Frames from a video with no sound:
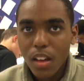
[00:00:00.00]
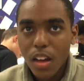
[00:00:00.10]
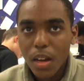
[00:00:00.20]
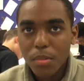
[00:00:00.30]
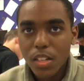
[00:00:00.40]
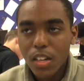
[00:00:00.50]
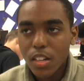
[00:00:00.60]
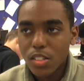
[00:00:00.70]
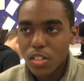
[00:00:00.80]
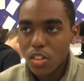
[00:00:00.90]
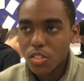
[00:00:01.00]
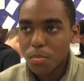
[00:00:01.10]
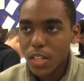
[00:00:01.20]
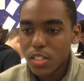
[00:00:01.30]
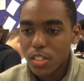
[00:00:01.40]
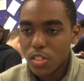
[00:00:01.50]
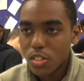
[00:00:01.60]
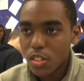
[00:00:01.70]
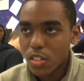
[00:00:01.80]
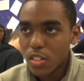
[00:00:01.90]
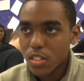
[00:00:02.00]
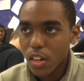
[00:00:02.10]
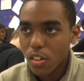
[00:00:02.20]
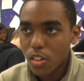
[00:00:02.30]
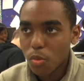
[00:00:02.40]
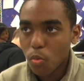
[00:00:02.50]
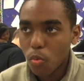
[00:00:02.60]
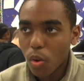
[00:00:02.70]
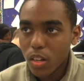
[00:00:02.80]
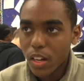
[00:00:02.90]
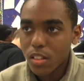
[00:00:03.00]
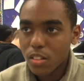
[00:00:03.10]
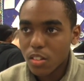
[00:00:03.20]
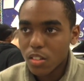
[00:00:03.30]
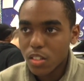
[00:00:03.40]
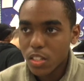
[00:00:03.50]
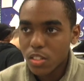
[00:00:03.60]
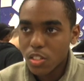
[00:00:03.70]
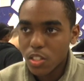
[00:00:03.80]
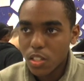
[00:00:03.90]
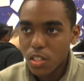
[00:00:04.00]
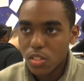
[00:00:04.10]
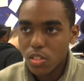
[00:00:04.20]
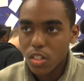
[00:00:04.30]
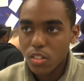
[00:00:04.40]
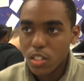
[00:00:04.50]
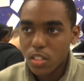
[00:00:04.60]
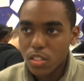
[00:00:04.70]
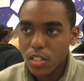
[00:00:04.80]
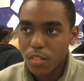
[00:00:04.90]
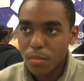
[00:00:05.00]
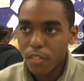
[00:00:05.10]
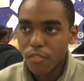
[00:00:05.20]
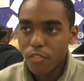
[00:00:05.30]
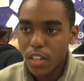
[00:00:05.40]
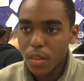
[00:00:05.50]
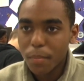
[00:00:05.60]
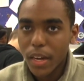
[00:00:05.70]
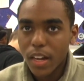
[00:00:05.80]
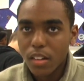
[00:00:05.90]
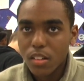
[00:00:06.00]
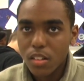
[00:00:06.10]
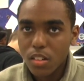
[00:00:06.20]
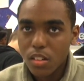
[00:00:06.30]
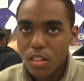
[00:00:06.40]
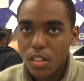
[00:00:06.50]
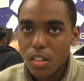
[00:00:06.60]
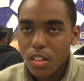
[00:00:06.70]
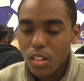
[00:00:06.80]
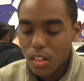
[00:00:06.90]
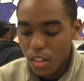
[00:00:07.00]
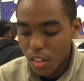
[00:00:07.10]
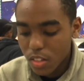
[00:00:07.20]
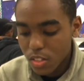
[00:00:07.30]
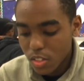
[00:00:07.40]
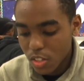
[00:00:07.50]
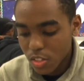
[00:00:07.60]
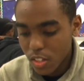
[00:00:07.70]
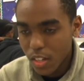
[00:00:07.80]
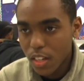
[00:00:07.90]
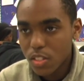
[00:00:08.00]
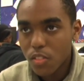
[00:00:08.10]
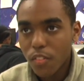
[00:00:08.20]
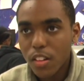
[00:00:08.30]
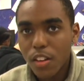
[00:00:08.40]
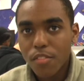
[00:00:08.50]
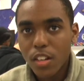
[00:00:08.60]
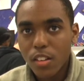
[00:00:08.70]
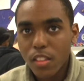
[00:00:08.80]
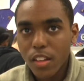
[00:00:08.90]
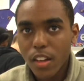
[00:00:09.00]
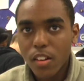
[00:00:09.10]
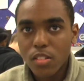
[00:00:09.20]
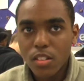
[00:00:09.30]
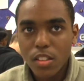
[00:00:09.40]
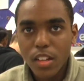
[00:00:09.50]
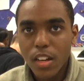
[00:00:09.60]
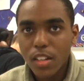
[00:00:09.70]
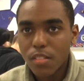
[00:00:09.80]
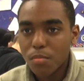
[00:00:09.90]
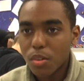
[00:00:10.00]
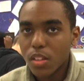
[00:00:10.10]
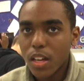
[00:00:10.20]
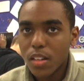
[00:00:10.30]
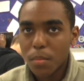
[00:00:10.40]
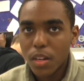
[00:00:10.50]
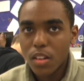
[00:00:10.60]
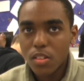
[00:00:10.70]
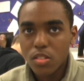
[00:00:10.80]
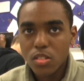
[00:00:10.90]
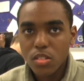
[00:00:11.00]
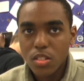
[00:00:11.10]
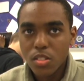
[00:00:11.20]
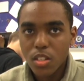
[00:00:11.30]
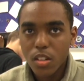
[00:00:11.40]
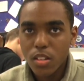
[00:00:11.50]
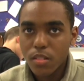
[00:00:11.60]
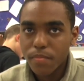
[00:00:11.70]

I'm gonna talk to my teacher and tell her what I learned, and she's going to give me feedback just in case if I left anything out, and then I can put that in my notes to study.